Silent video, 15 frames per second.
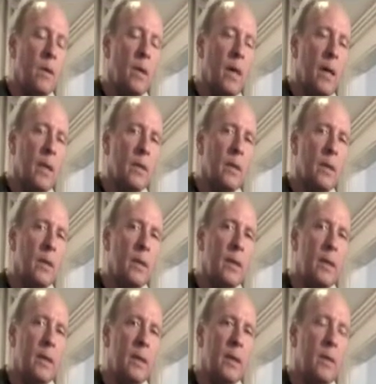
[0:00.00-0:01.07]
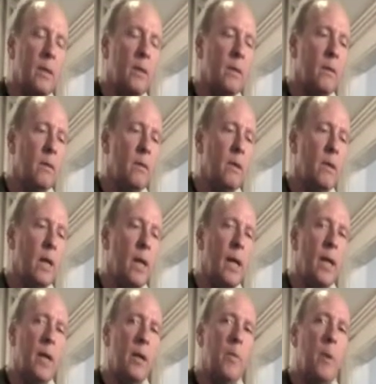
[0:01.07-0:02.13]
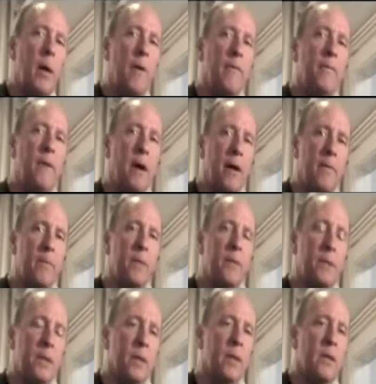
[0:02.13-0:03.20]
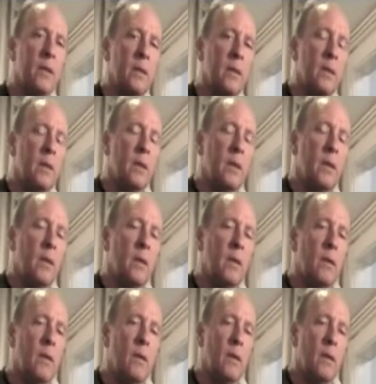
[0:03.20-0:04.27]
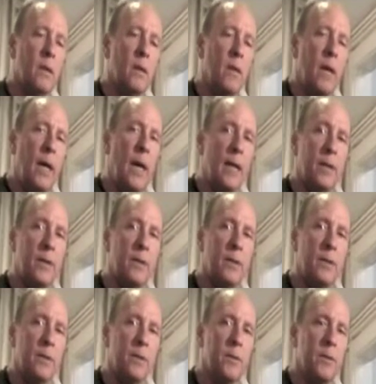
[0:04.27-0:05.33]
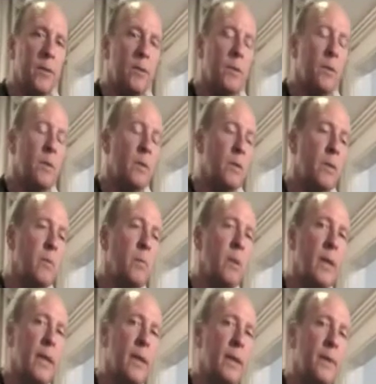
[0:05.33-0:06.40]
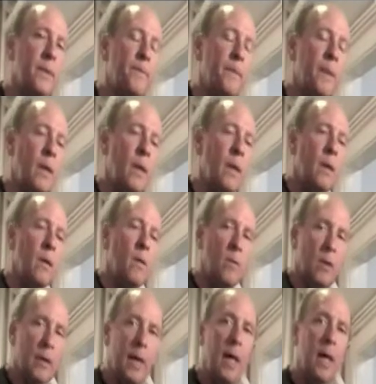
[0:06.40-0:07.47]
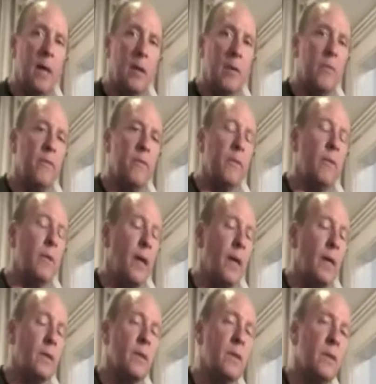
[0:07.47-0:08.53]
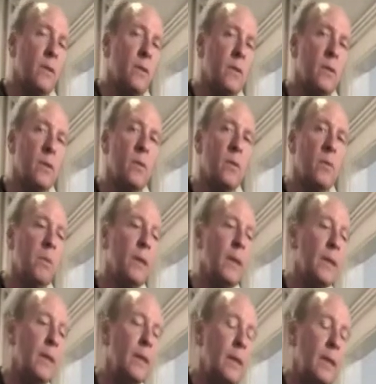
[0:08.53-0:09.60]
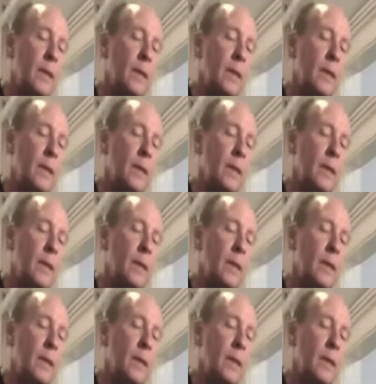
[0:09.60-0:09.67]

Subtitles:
gasoline, and I added about 5% acetone to the blend, or a gallon of acetone to the whole blend.